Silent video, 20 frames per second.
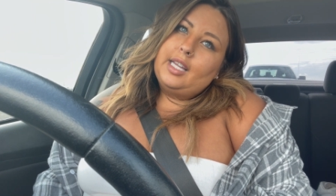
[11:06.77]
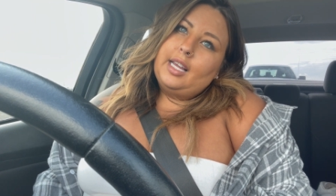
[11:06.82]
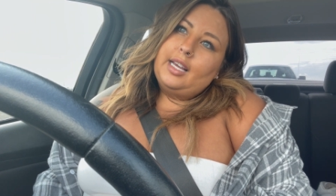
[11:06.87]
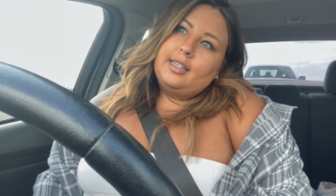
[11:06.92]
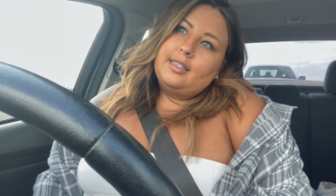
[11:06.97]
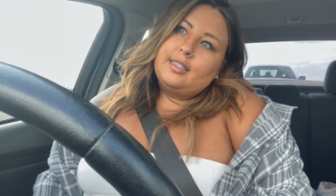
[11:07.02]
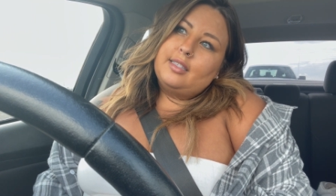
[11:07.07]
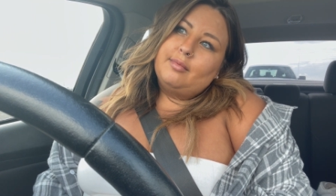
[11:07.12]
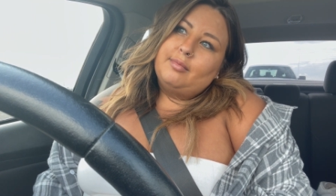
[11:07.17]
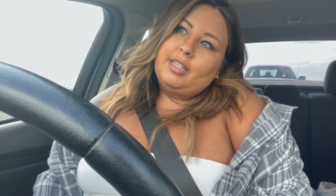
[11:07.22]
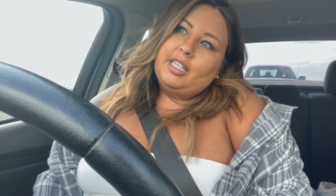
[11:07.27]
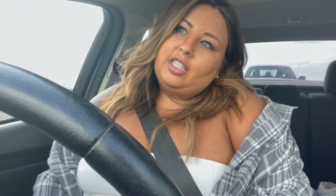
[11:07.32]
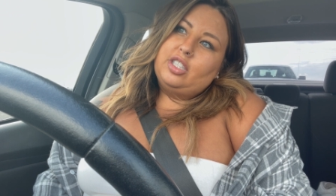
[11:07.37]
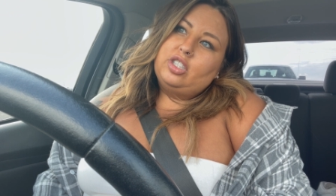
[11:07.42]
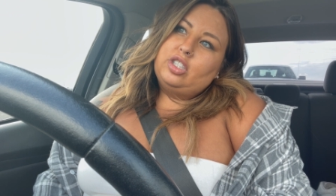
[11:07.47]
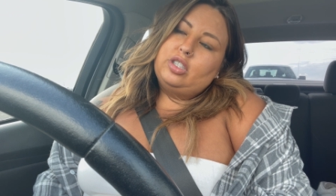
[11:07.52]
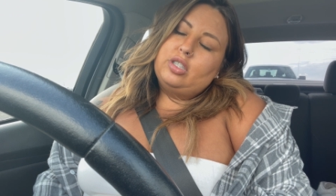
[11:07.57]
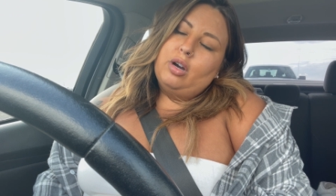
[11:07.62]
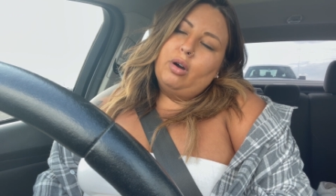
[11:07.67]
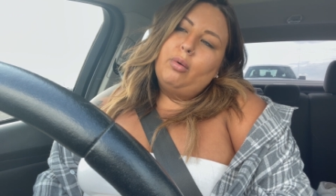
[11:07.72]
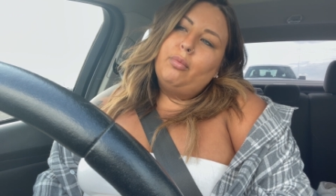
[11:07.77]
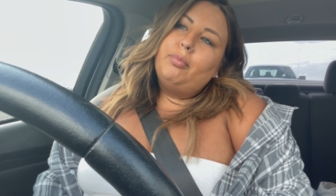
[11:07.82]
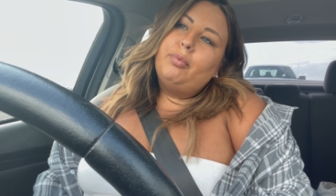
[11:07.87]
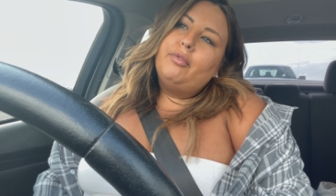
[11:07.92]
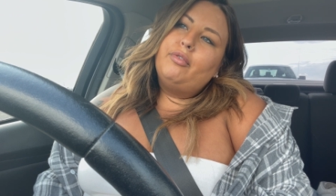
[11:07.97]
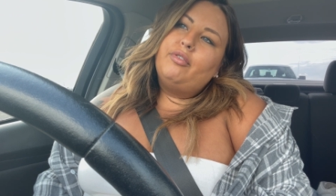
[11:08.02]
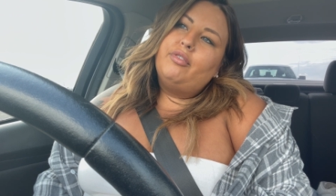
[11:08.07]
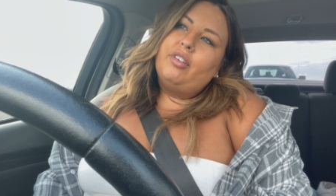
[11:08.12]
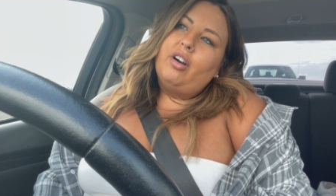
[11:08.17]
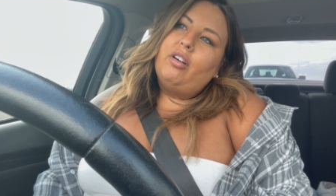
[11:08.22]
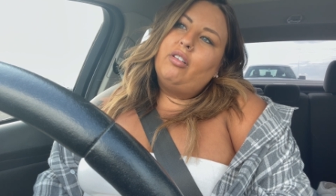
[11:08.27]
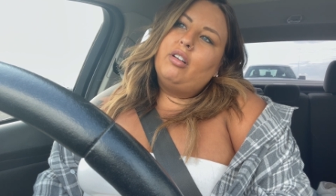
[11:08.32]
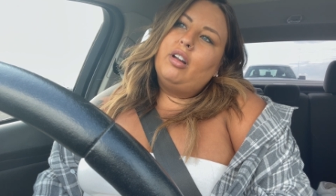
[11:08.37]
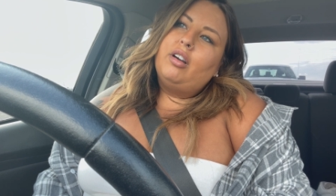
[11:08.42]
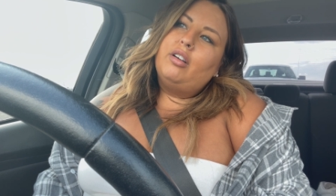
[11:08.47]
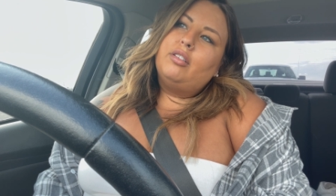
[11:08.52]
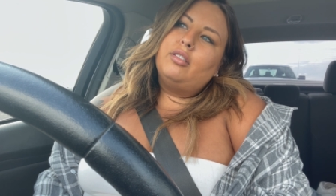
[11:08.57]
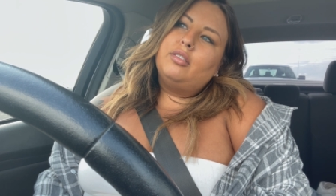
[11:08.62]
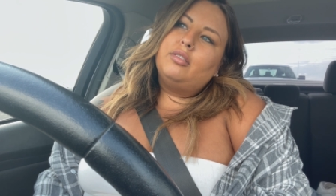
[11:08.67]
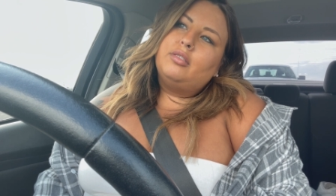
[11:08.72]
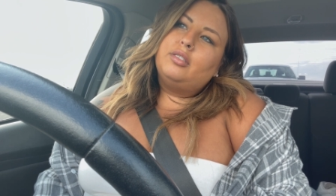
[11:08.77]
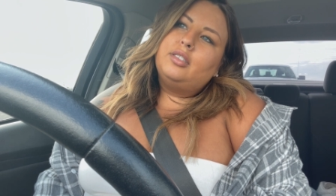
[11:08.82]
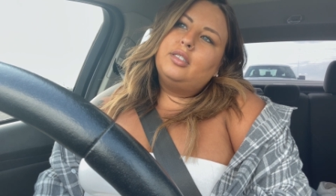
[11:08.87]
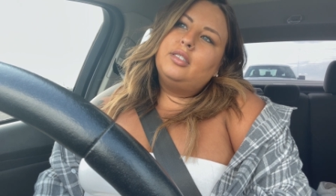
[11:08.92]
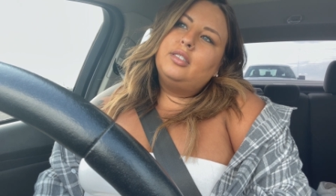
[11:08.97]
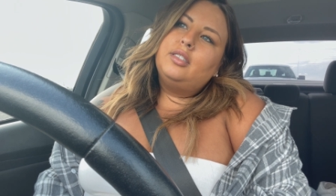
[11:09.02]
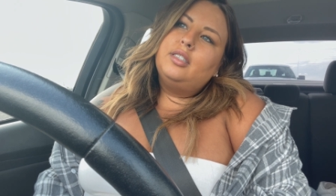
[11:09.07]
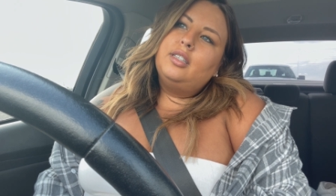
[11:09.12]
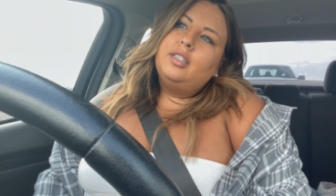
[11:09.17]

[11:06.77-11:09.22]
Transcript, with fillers: and some like dope photos.